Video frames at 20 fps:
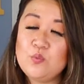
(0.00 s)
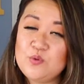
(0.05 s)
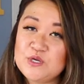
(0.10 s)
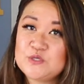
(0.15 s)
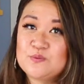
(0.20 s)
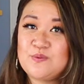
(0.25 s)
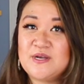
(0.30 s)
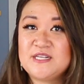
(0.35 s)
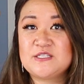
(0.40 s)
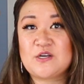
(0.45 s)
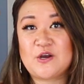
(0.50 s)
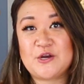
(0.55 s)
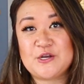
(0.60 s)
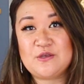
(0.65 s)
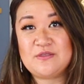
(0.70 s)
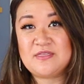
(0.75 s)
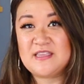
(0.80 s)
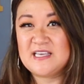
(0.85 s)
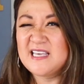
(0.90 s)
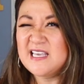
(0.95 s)
which ones are
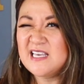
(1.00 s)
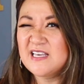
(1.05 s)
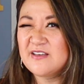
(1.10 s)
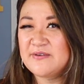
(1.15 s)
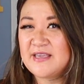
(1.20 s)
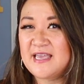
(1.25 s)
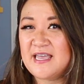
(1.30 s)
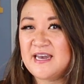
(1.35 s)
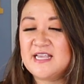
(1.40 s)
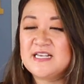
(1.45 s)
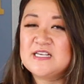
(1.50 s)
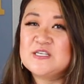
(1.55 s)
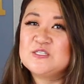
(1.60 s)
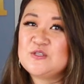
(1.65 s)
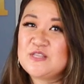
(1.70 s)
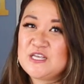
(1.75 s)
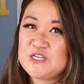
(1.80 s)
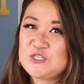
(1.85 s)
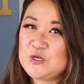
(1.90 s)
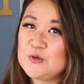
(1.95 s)
you thinking of getting
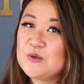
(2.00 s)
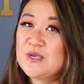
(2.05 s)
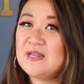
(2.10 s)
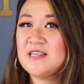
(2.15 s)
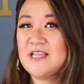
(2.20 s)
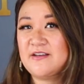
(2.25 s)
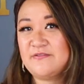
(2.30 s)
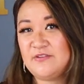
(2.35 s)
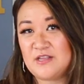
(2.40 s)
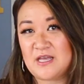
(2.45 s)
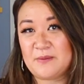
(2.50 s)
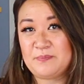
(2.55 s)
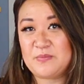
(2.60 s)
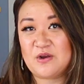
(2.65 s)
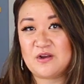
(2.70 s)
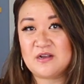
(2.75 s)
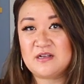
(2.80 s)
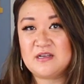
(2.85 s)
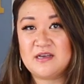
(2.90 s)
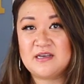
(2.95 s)
so that you can level up
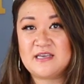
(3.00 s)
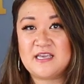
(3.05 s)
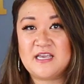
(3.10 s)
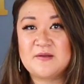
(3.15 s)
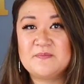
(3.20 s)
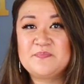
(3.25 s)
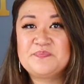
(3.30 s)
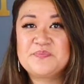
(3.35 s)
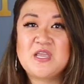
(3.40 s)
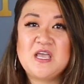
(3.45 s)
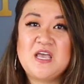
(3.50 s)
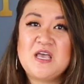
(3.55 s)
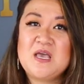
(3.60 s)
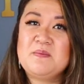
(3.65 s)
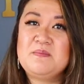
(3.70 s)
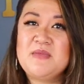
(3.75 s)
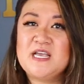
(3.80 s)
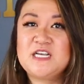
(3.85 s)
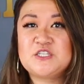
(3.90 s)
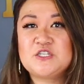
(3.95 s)
your cooking?
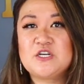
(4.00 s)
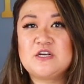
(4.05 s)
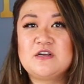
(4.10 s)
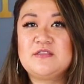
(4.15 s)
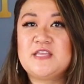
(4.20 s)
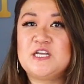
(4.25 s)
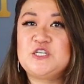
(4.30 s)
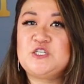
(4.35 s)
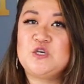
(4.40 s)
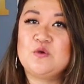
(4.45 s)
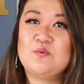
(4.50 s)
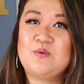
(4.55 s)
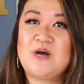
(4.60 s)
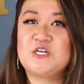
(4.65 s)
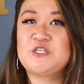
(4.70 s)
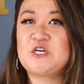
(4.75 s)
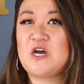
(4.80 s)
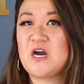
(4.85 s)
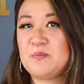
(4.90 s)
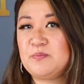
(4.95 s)
Make sure that you
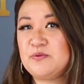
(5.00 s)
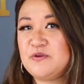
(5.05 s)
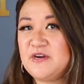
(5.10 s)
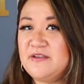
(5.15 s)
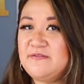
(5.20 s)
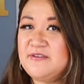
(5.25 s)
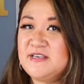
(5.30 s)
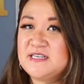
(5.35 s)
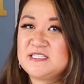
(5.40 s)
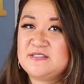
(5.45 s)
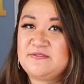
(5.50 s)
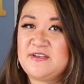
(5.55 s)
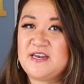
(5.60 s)
watch our previous